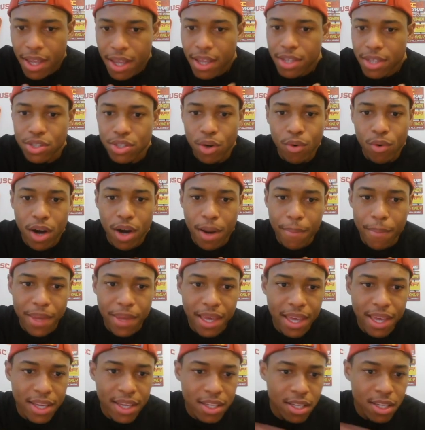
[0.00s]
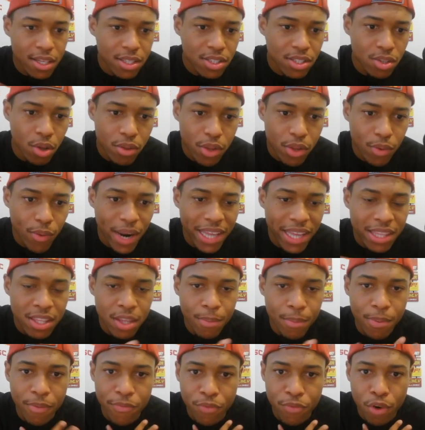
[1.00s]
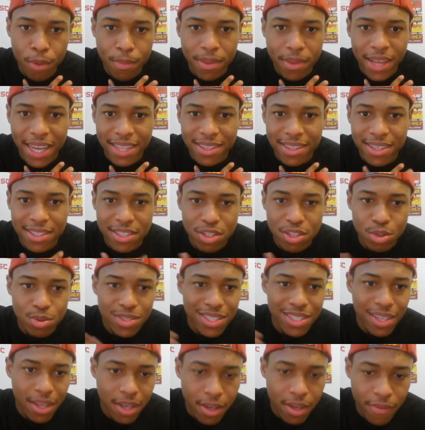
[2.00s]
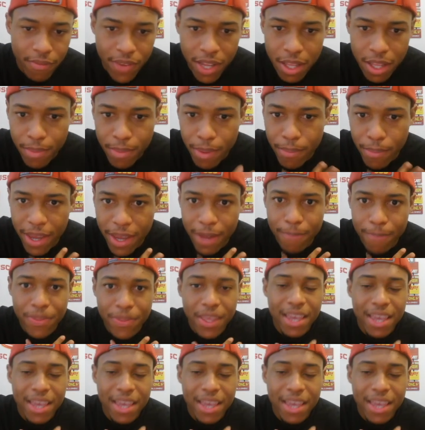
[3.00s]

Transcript: So it's only right that they're performing like this and you see a development, man.